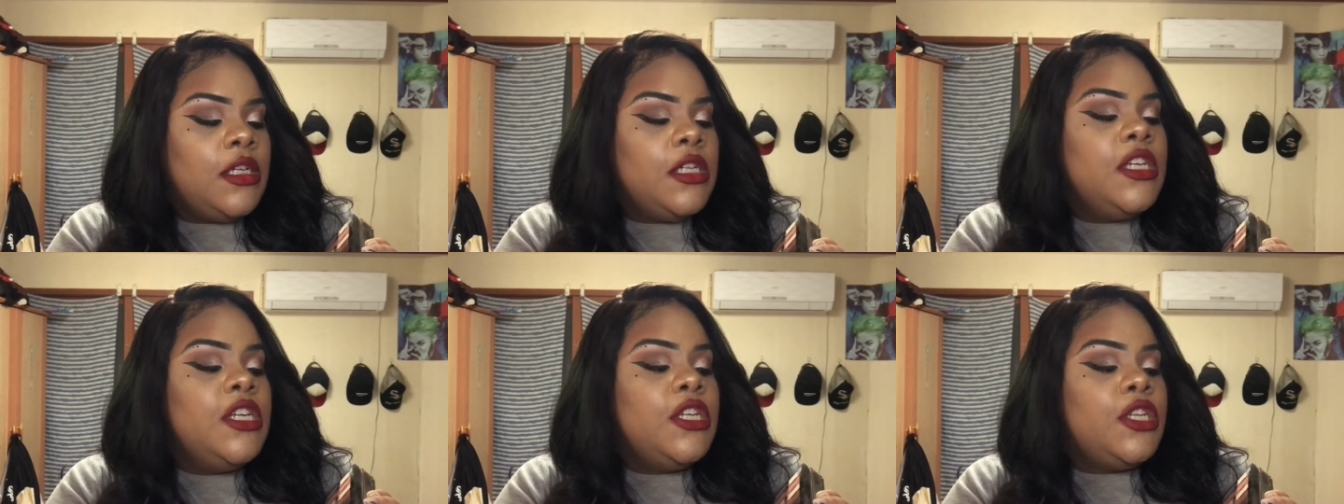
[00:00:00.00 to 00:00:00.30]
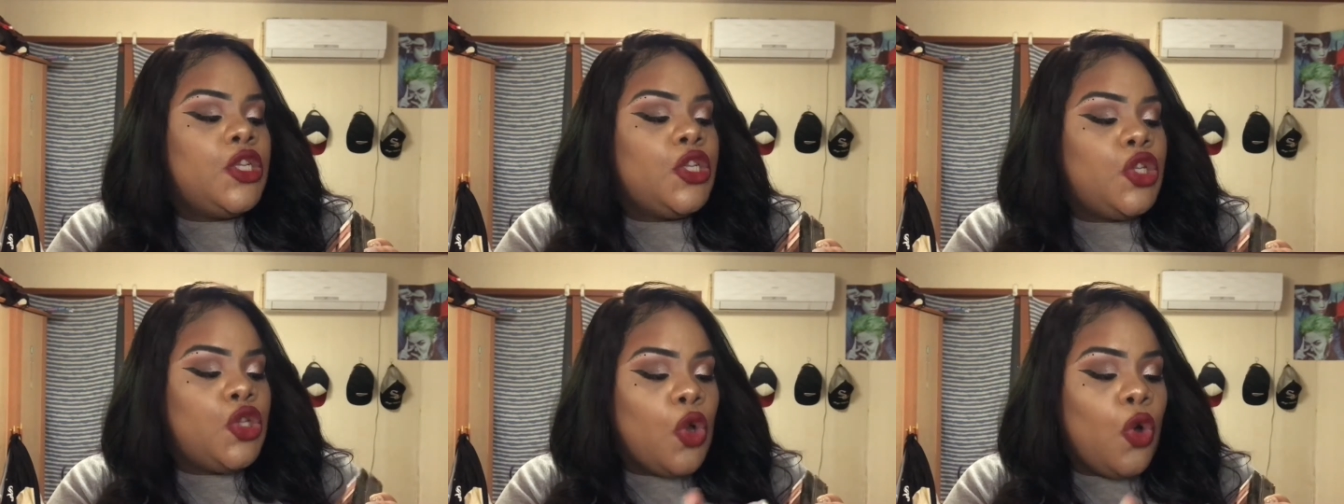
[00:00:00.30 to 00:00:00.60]

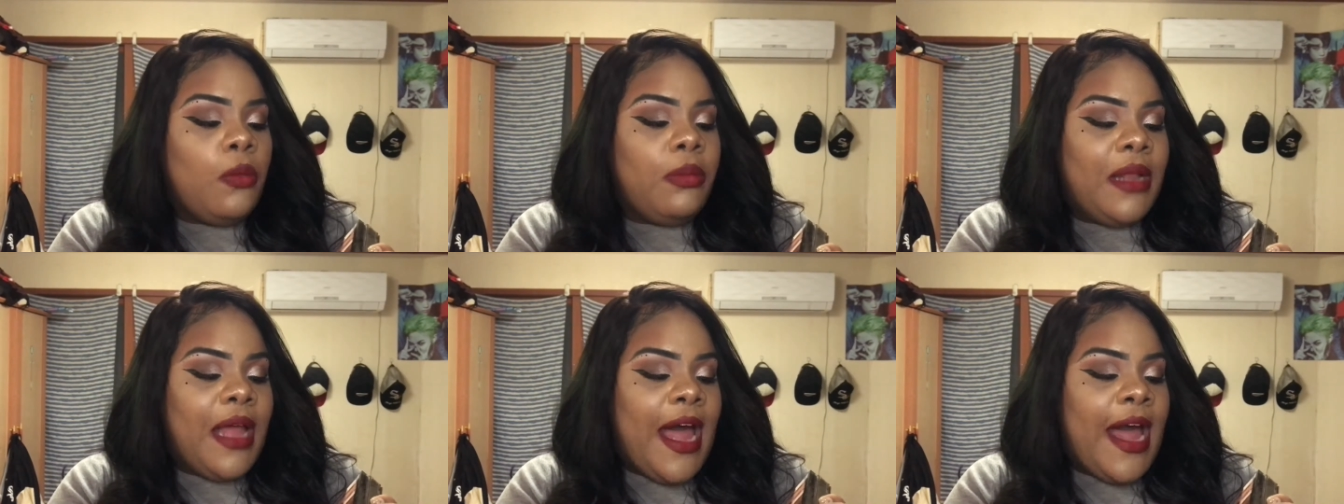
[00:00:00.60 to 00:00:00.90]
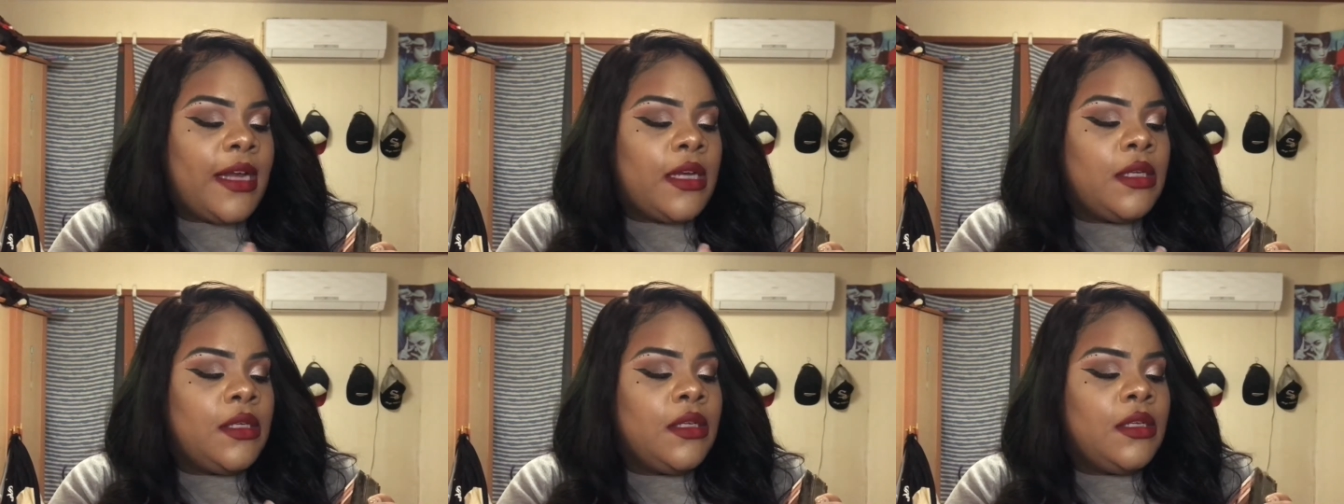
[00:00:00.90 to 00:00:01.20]
is so
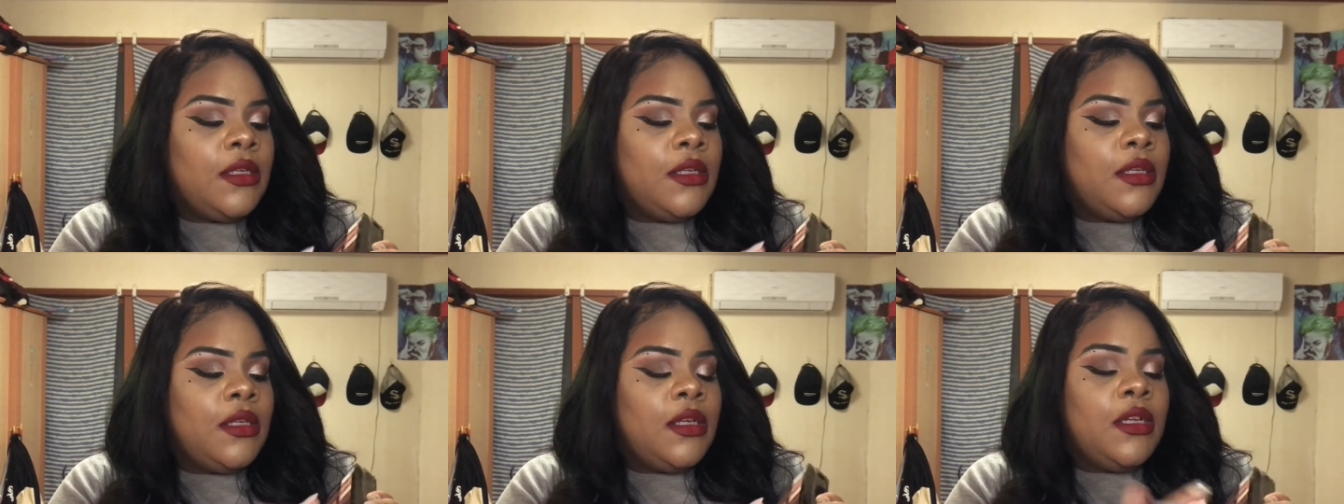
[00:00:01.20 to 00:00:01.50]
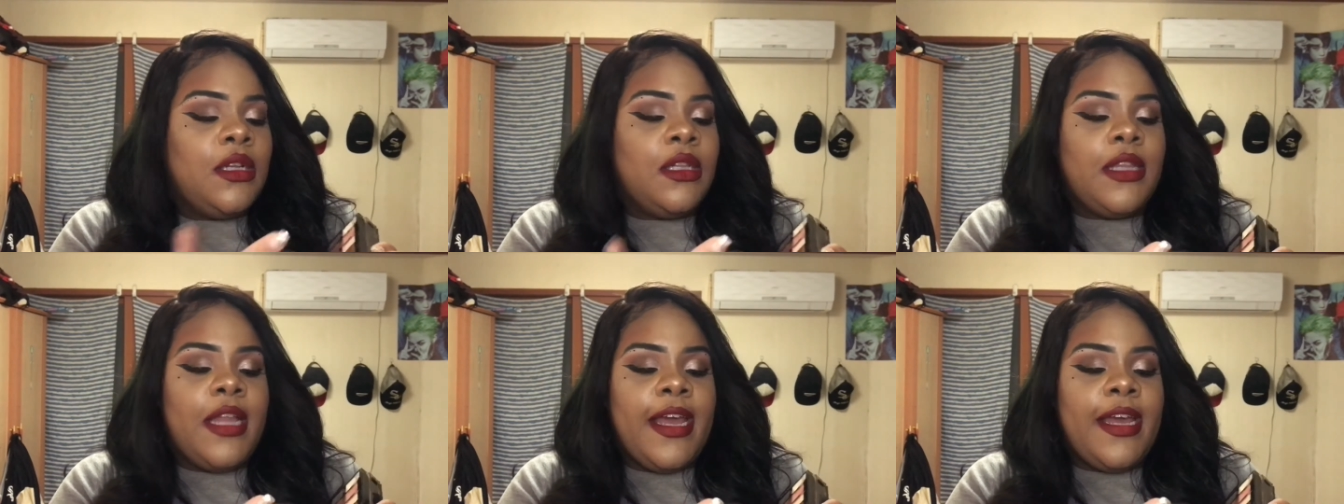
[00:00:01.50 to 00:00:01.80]
black.
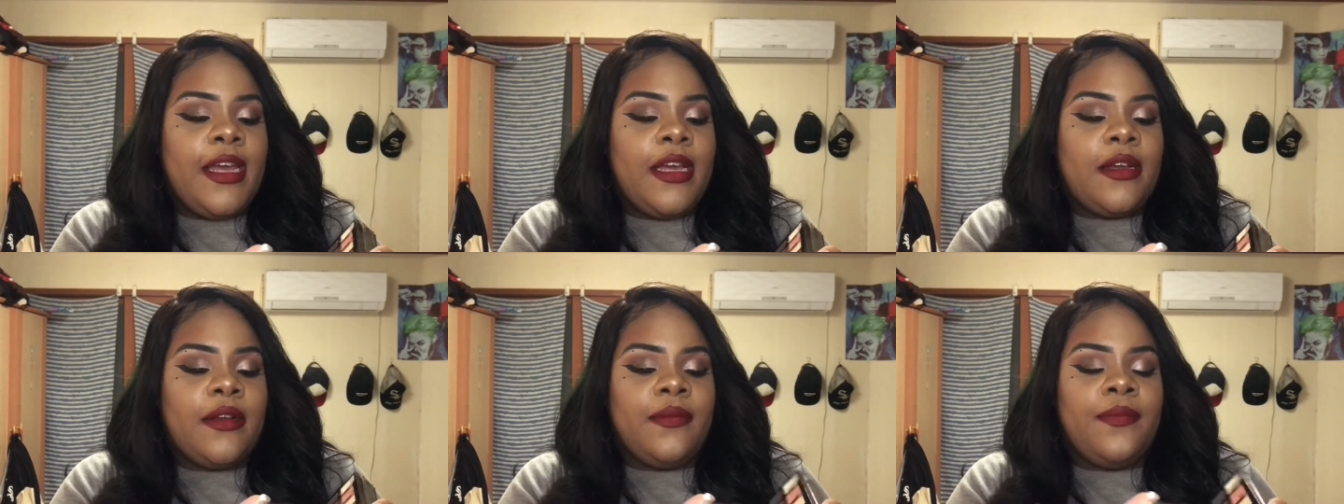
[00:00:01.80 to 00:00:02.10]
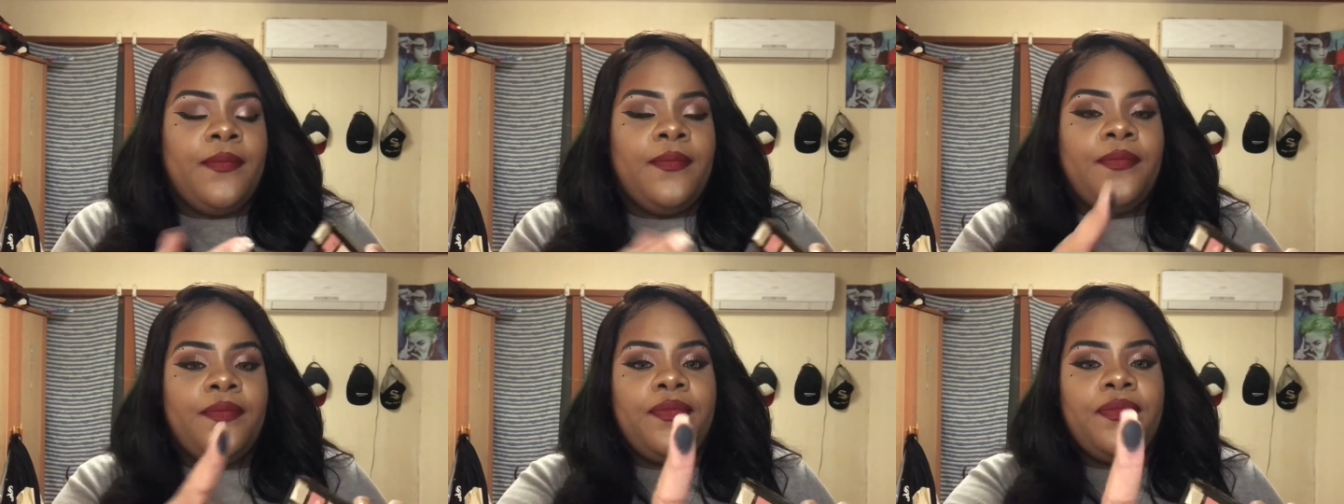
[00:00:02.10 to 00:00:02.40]
Like,
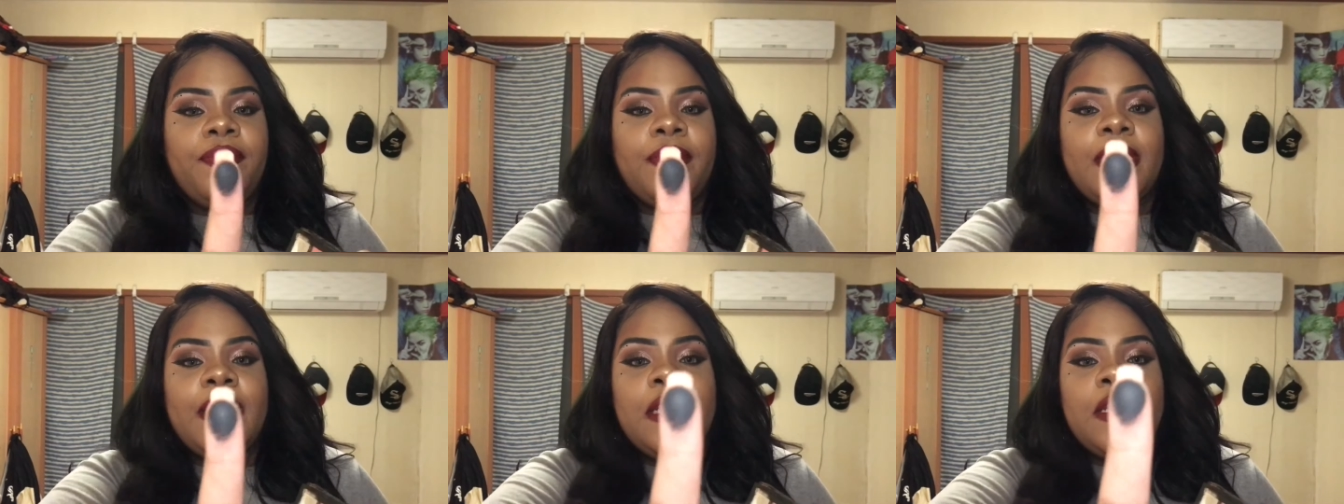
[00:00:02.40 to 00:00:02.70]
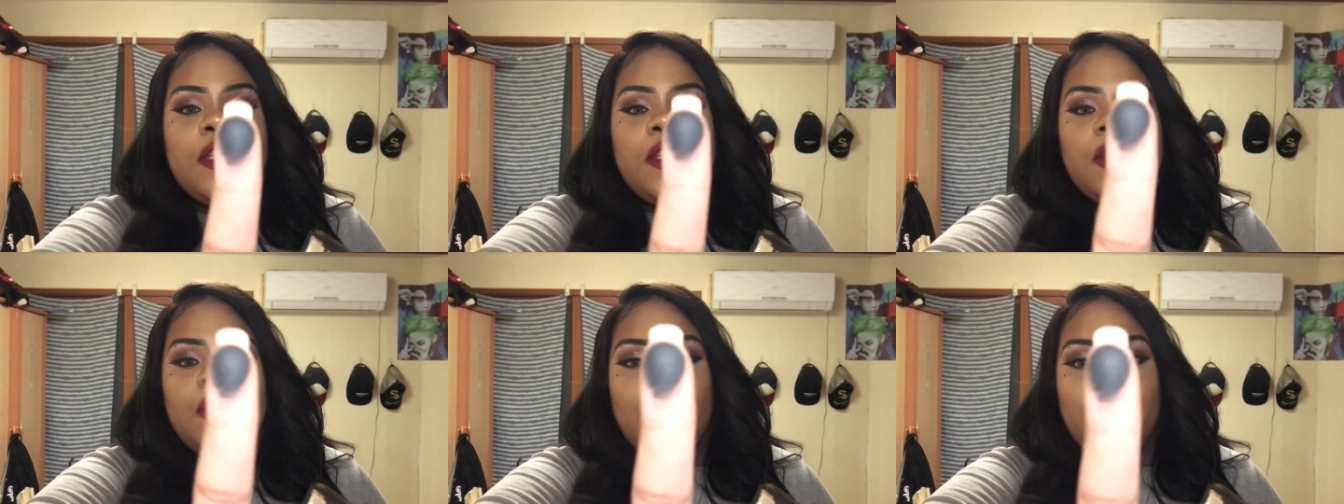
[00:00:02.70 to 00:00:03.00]

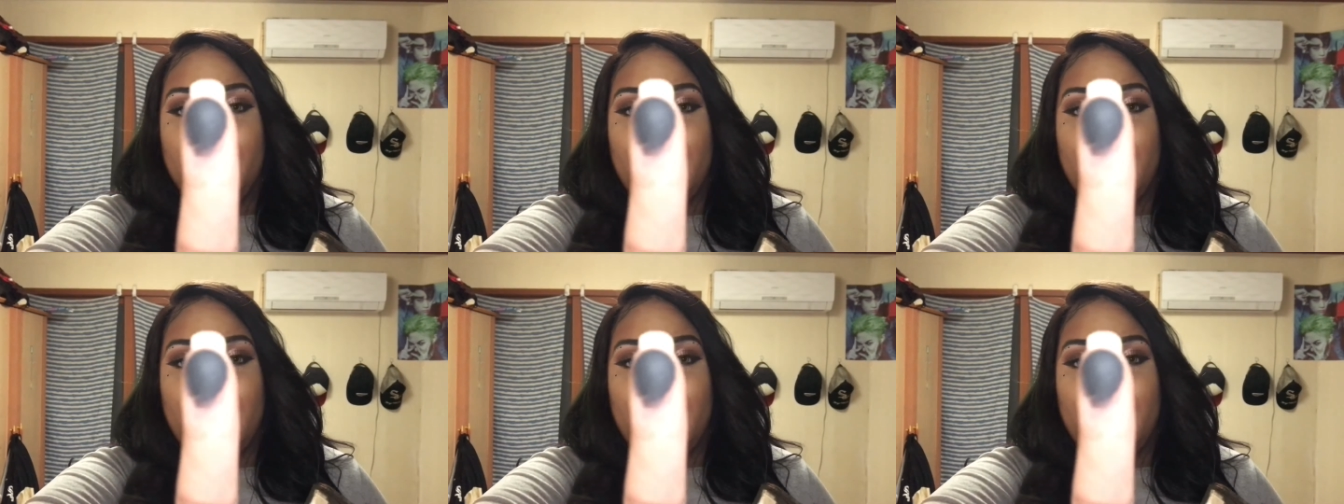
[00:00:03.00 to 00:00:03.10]
it's so